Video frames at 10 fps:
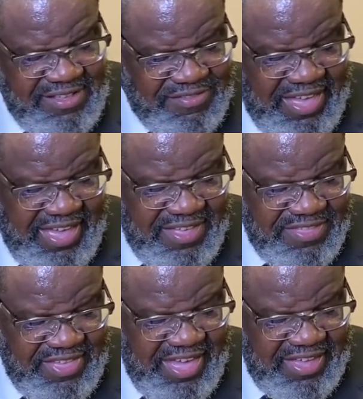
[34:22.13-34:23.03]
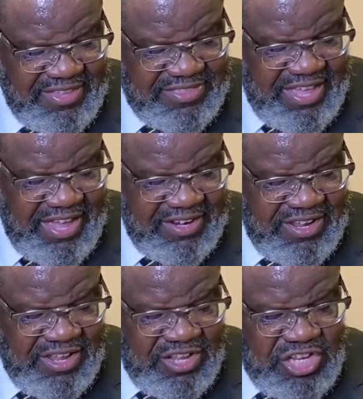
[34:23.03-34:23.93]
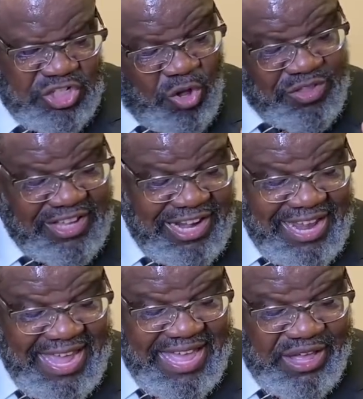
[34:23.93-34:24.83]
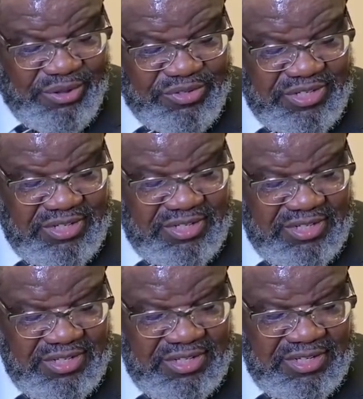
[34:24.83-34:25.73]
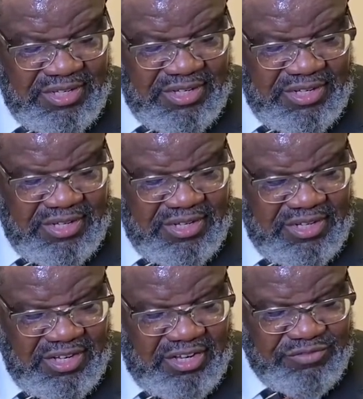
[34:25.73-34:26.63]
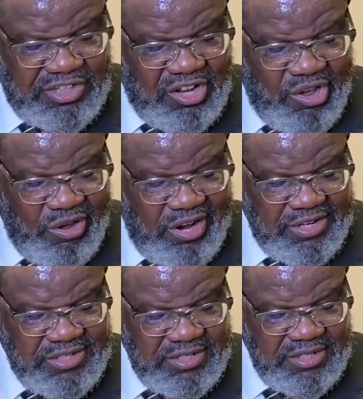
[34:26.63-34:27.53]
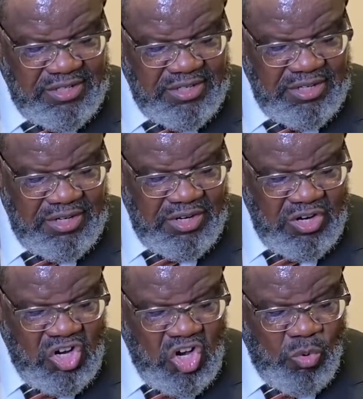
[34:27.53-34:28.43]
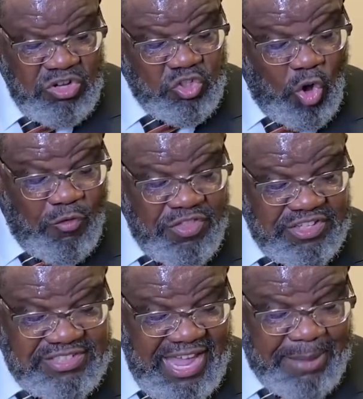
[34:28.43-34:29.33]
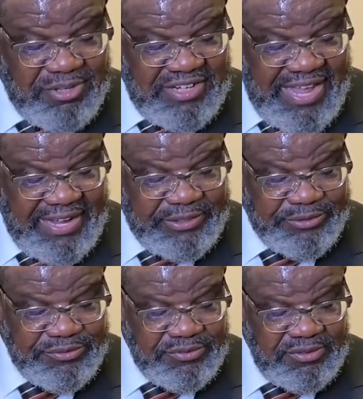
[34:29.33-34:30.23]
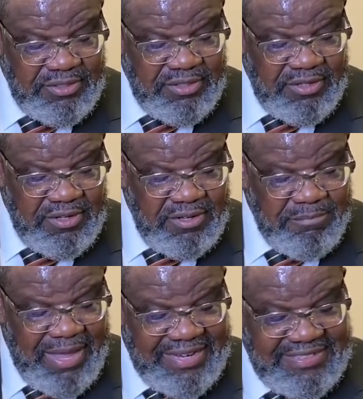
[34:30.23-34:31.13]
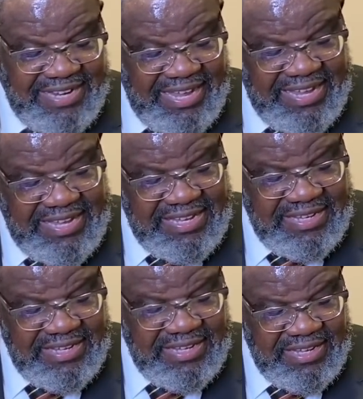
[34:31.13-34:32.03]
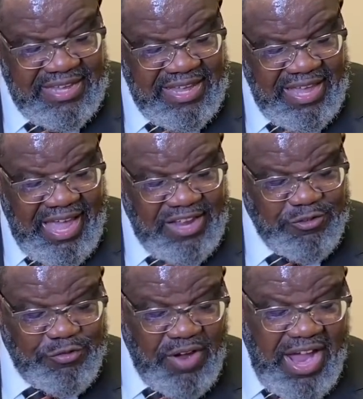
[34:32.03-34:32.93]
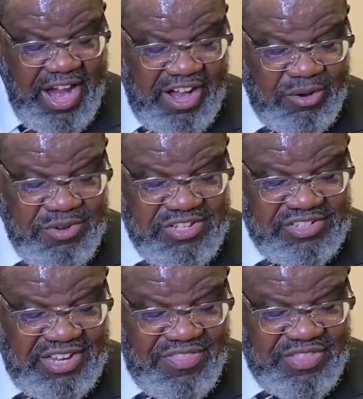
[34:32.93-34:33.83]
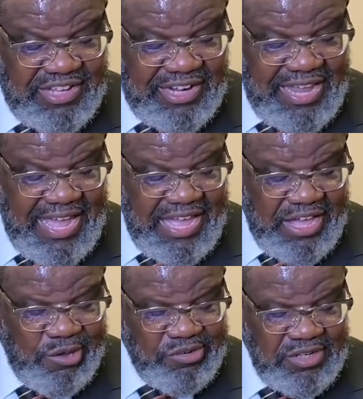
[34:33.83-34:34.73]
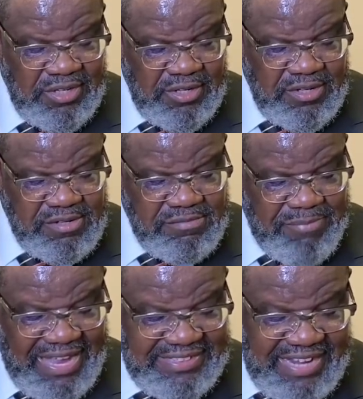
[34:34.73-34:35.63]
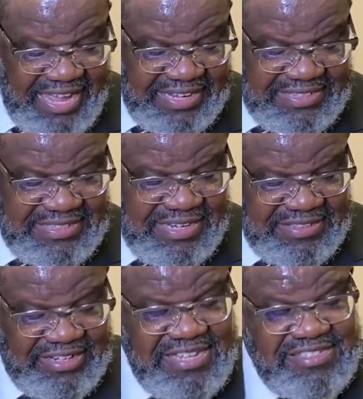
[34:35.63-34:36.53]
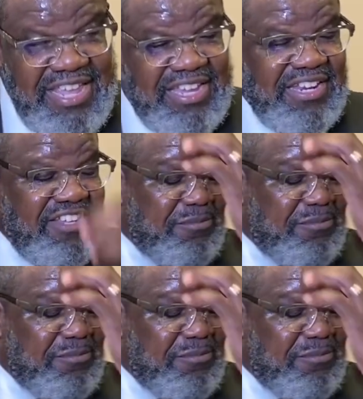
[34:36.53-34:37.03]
that, that, that, so the cloud of the Lord was over the tabernacle by day and fire was in the cloud by night. Now this taking us